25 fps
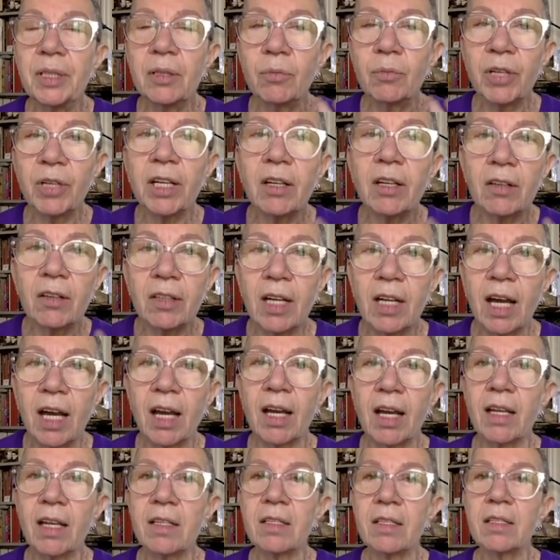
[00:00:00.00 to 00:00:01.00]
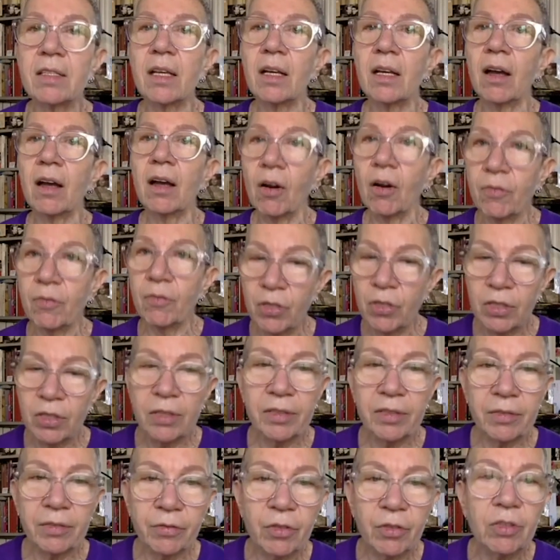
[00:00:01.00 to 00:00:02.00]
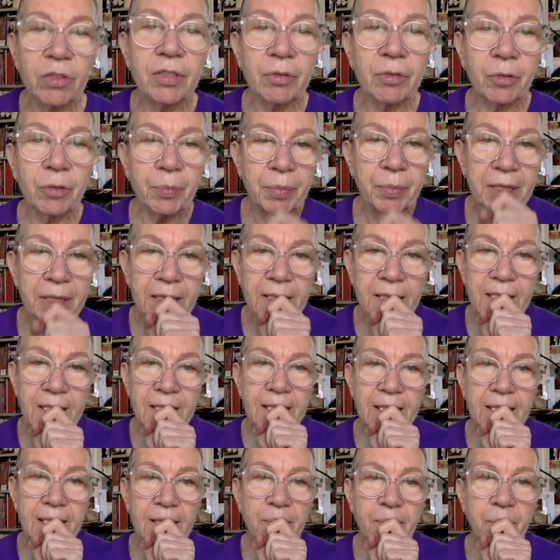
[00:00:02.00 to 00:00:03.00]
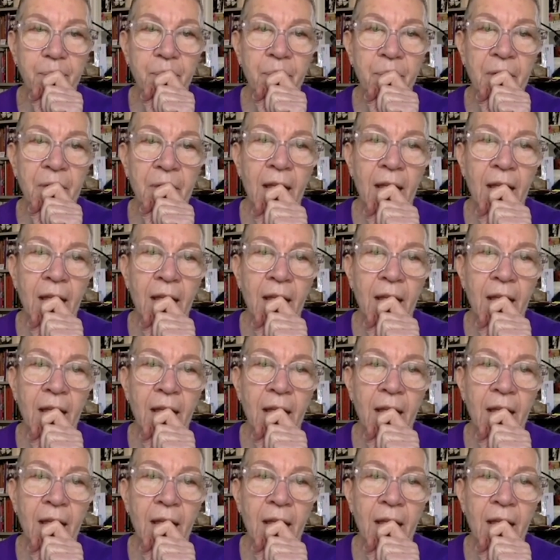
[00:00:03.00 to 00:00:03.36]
recognize our vulnerability.